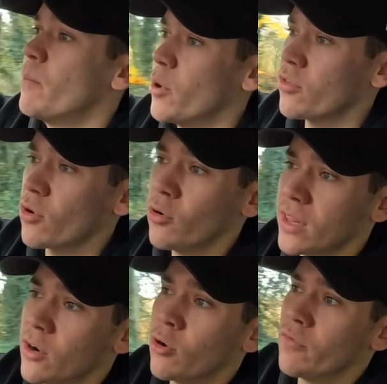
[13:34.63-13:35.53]
But
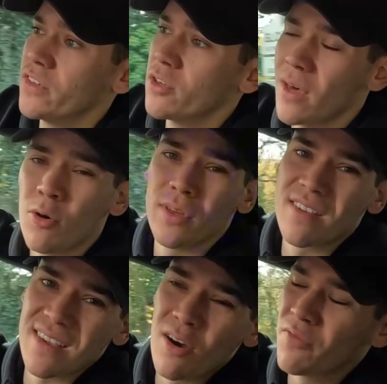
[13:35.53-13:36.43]
all in all, if you do that all
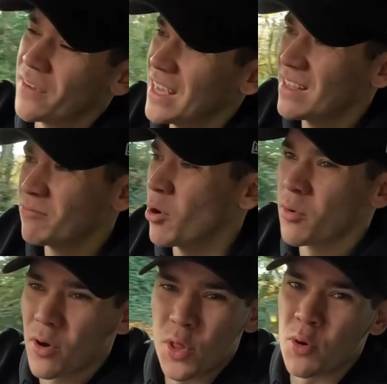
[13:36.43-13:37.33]
yourself, it
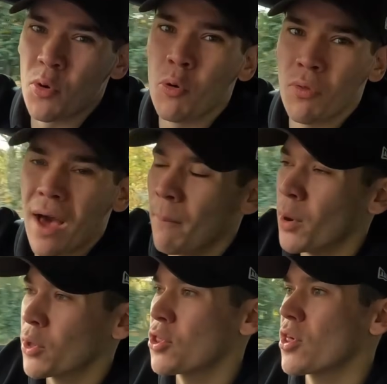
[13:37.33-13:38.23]
won't cost you all that
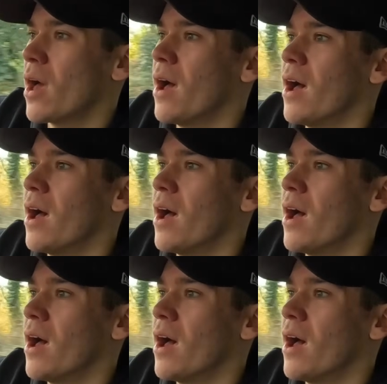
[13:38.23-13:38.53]
much.